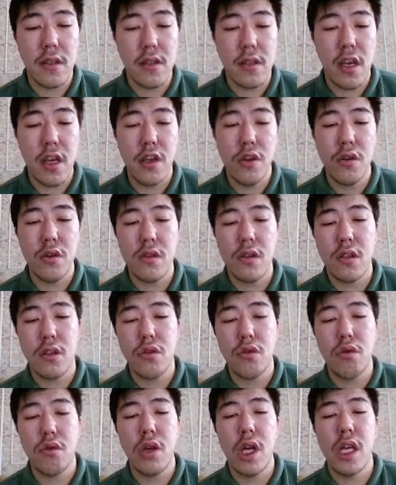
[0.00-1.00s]
I used to
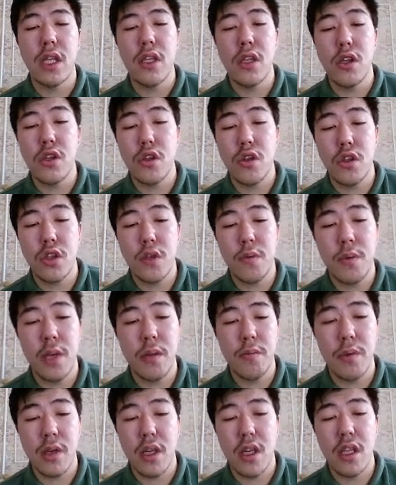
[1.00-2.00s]
write the research
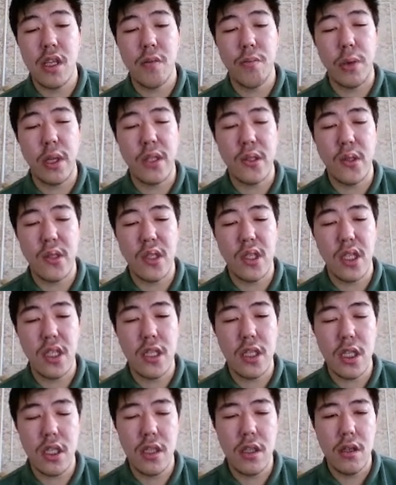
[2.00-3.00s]
paper and
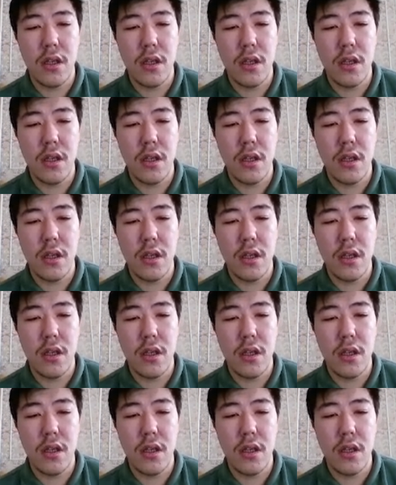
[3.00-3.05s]
presentation.